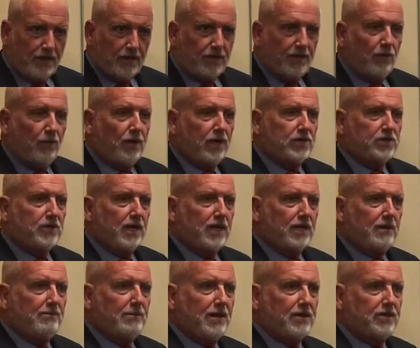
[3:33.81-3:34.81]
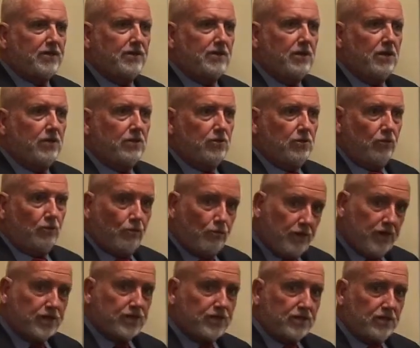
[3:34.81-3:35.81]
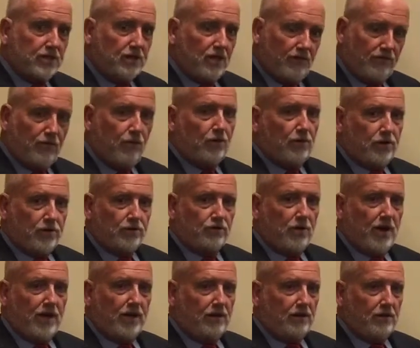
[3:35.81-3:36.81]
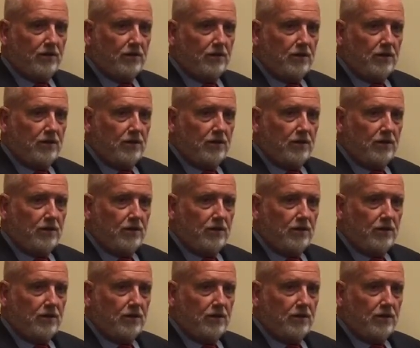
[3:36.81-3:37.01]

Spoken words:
They want to talk about the risk of going to trial